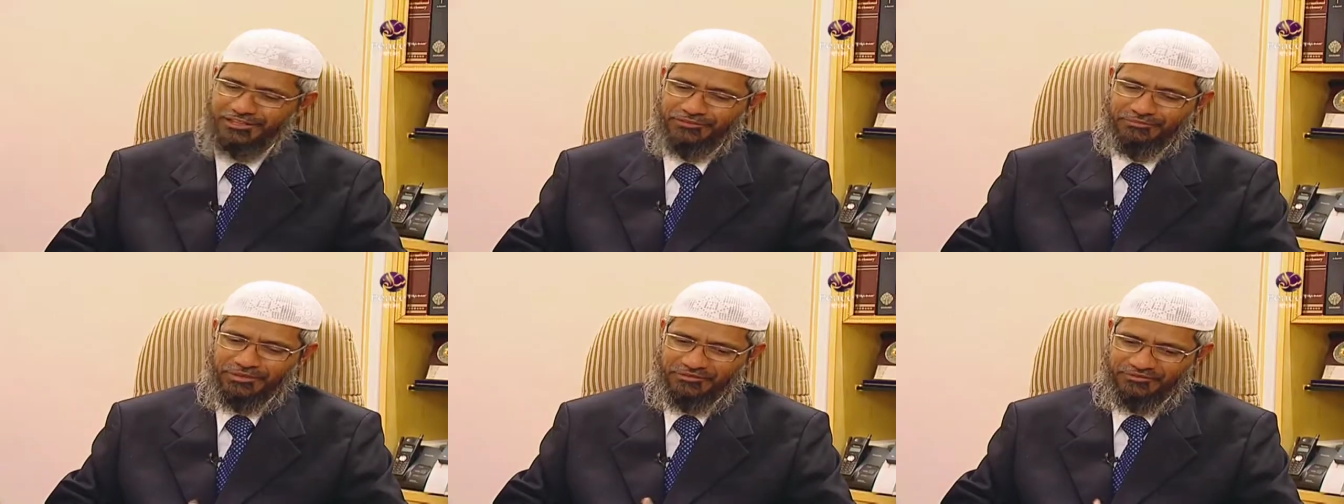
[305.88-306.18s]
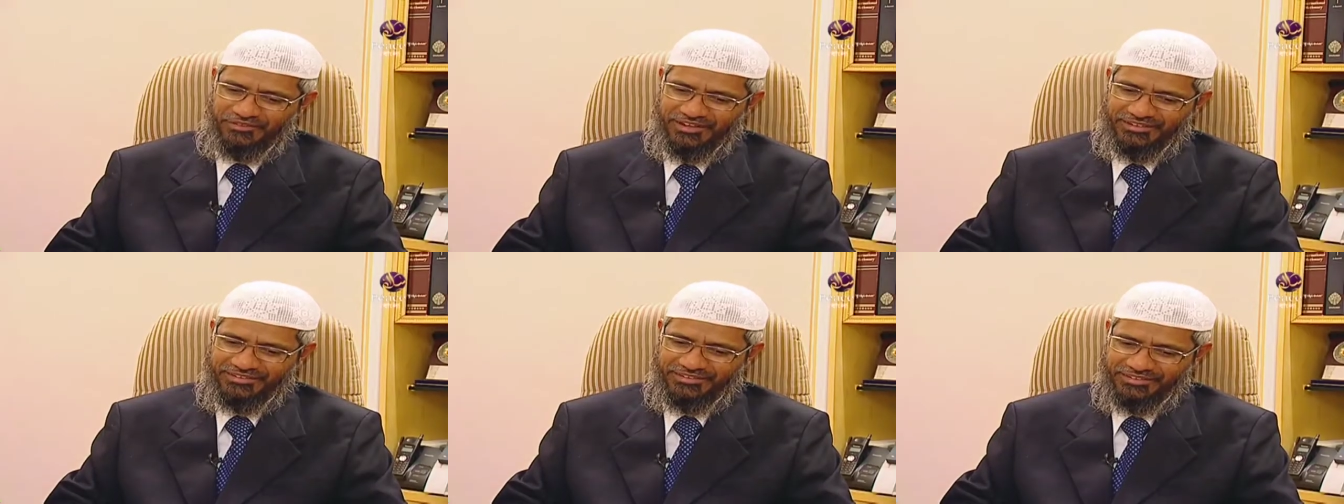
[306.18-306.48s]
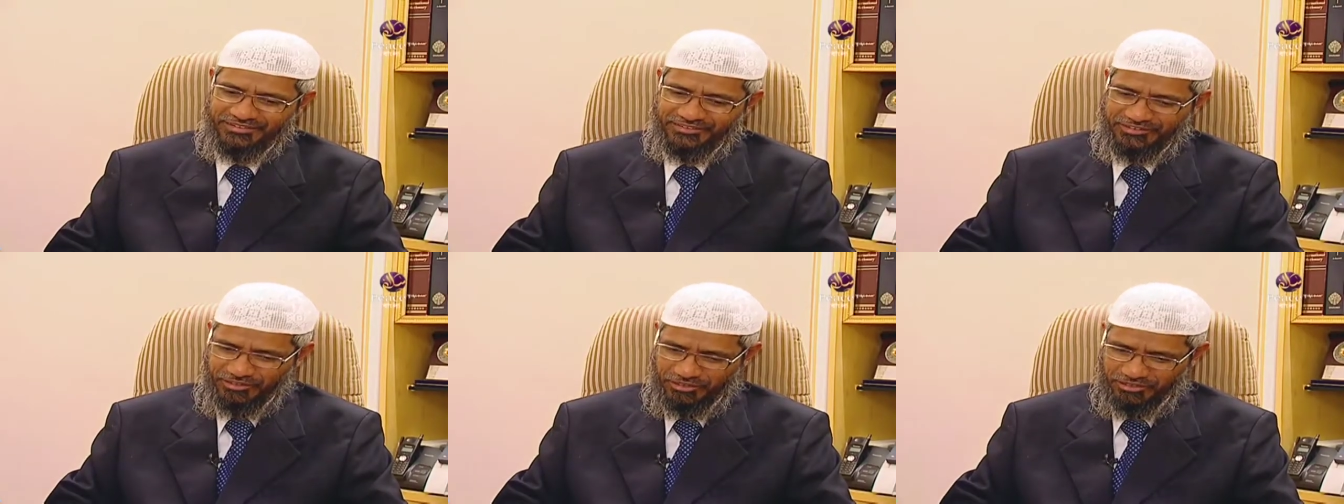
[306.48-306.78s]
Yes, my
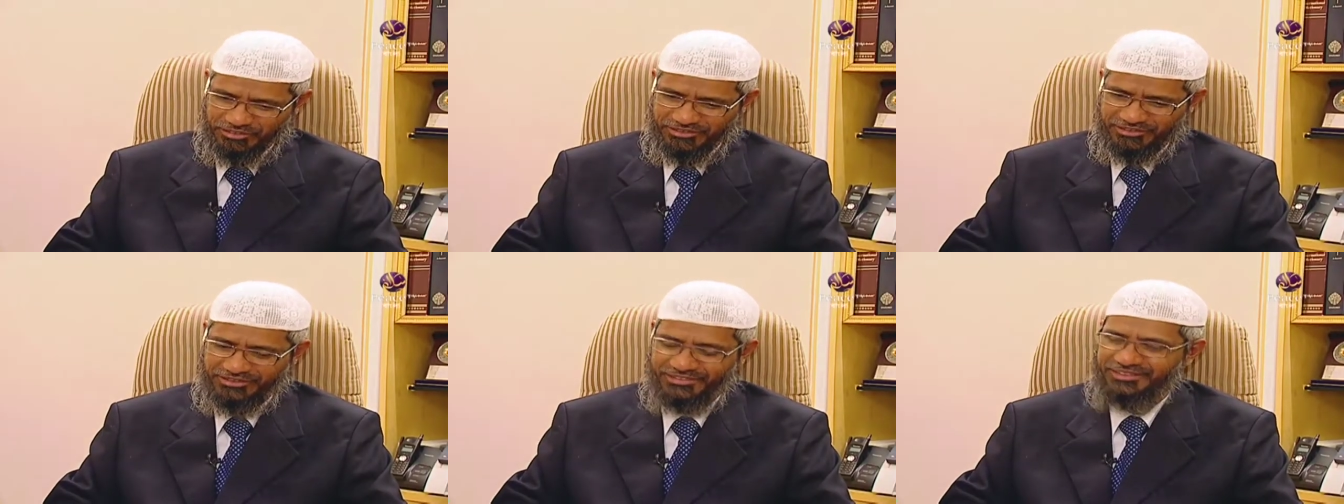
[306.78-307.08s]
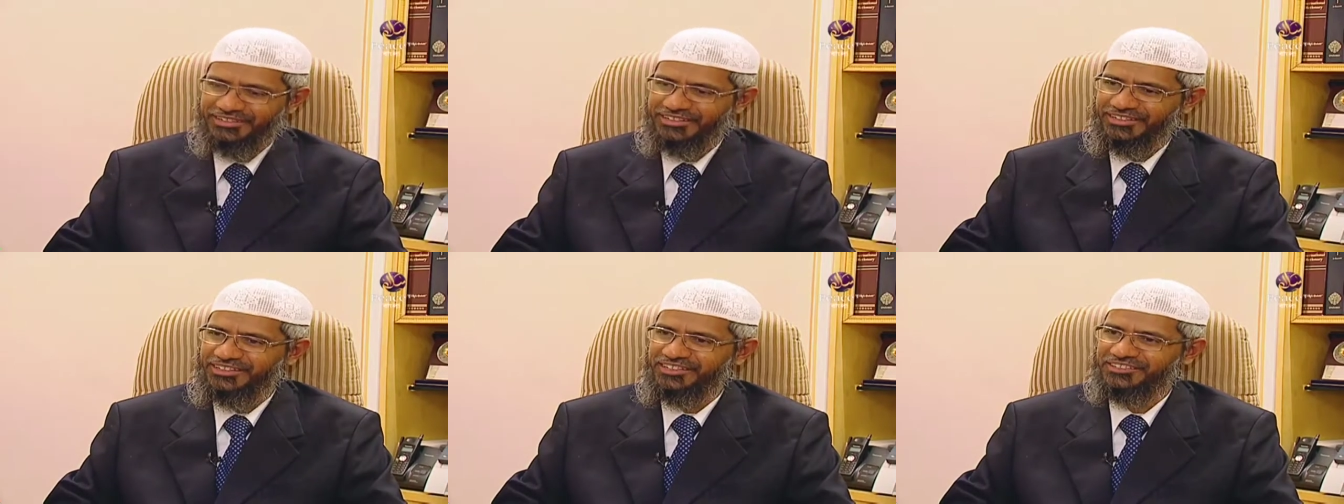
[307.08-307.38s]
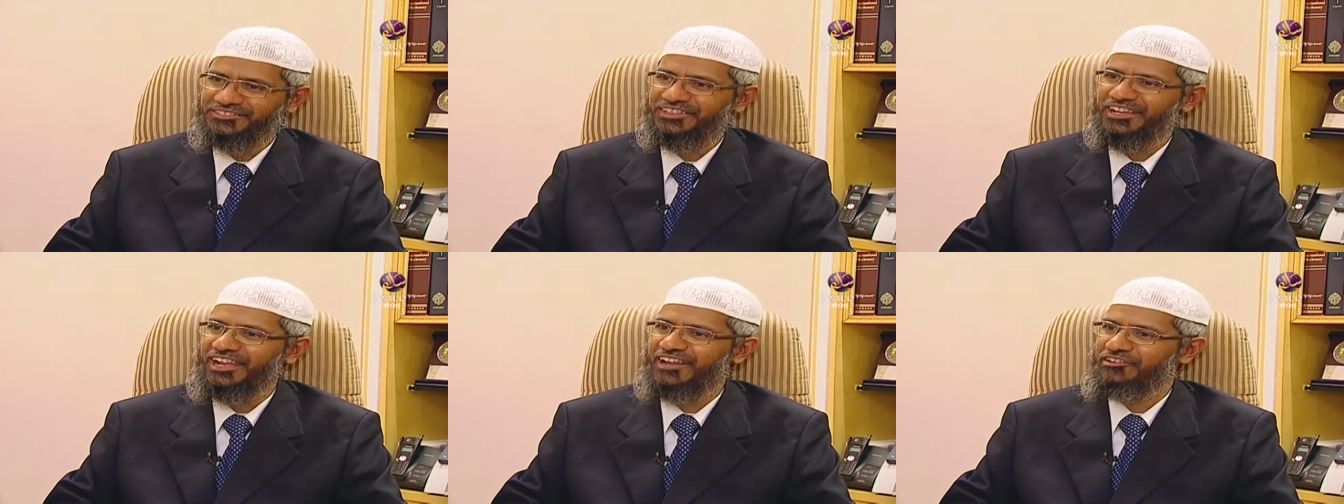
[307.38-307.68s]
father is a doctor.
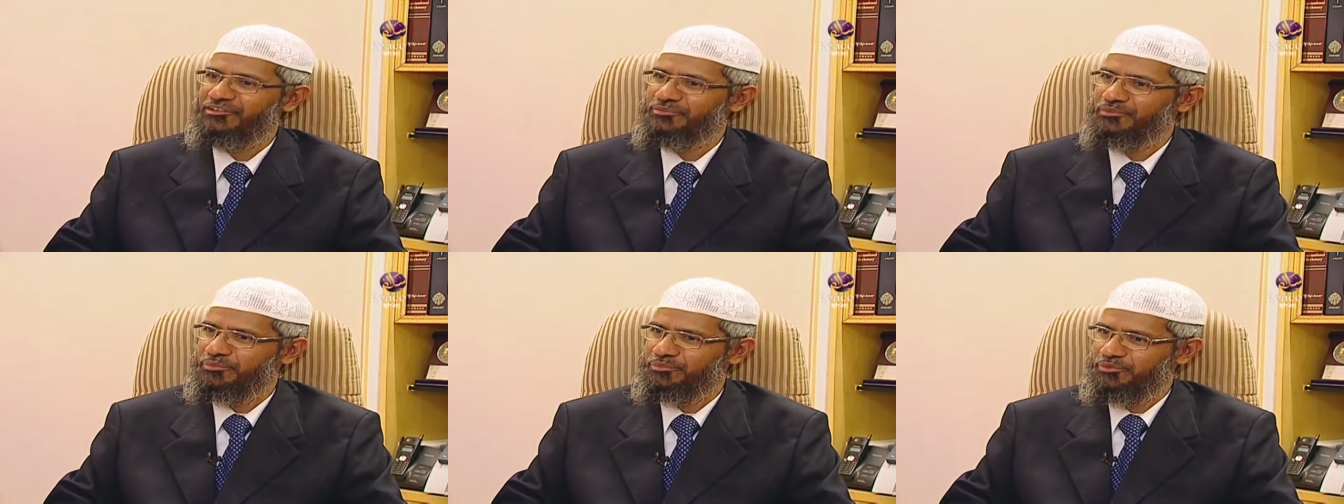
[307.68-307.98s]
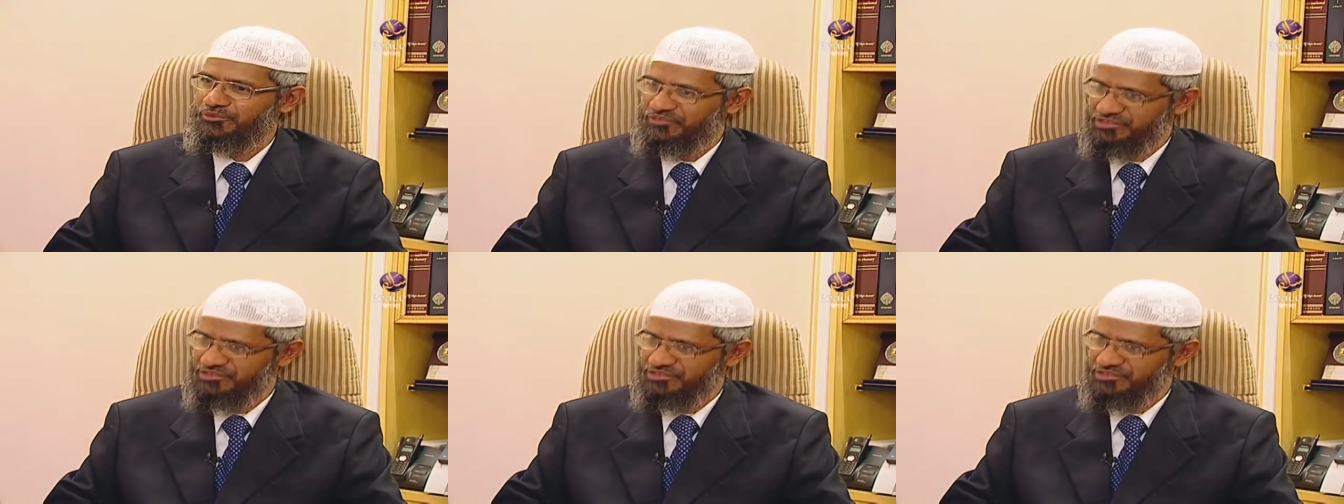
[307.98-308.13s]
He's a psychiatric by